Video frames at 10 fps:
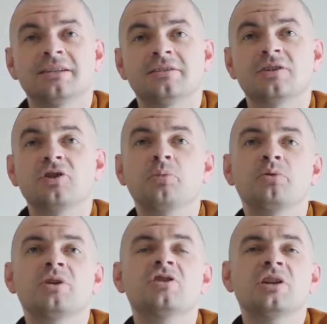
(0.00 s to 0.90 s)
So don't
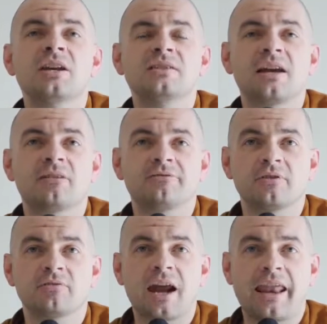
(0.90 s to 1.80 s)
put the cheese out for
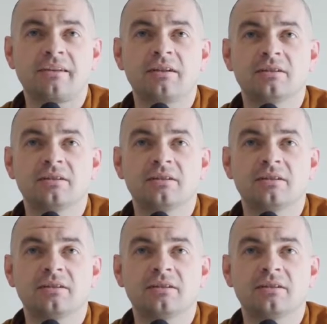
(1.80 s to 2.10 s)
the rat